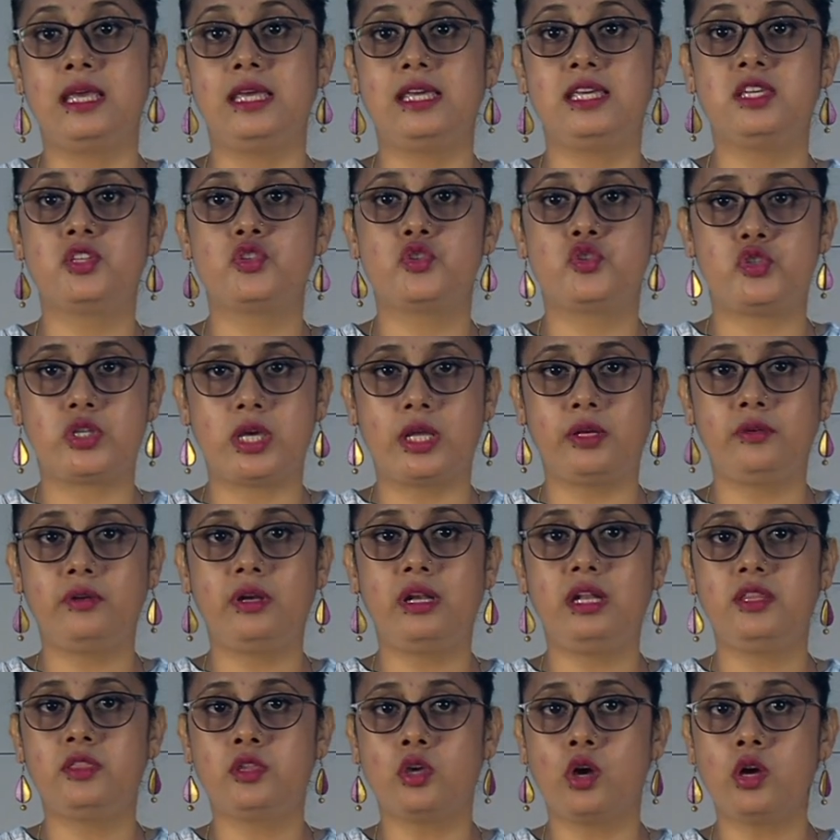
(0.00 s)
is
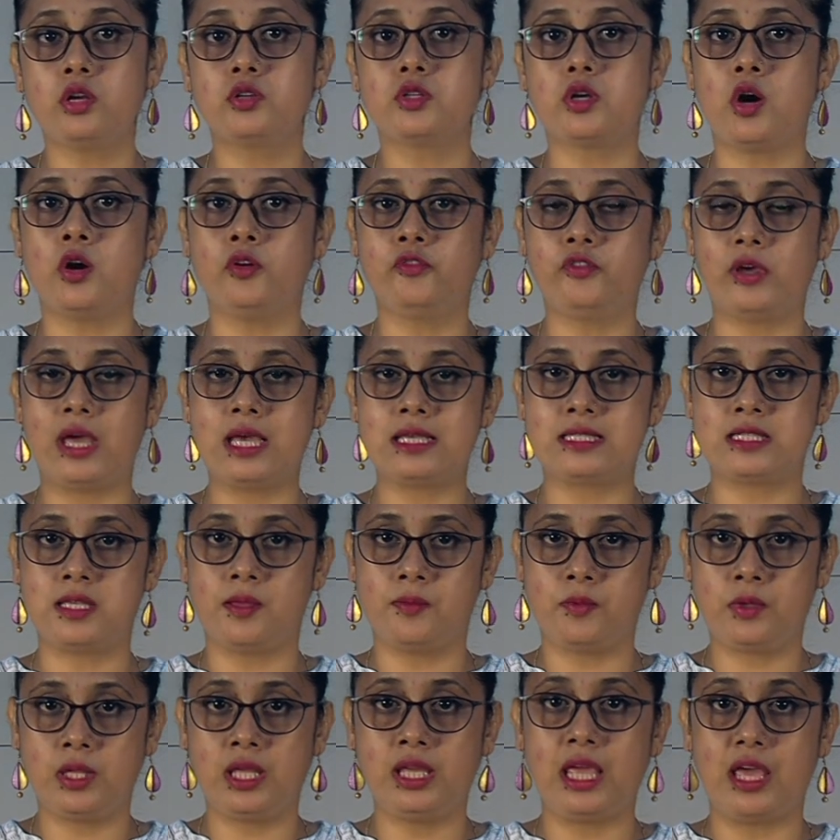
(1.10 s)
generally thought of as
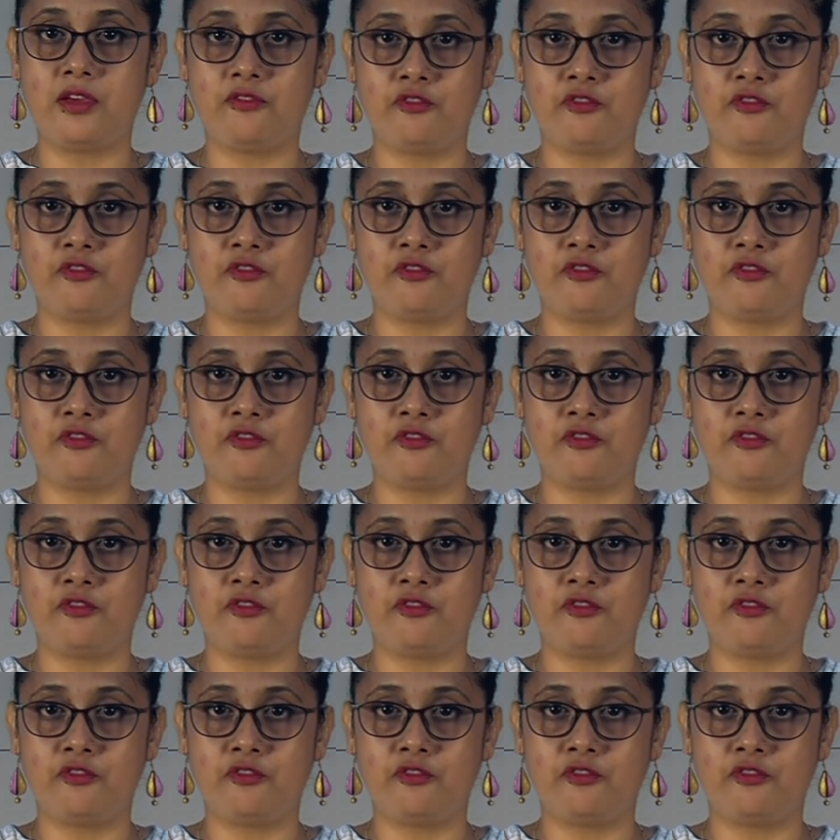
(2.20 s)
something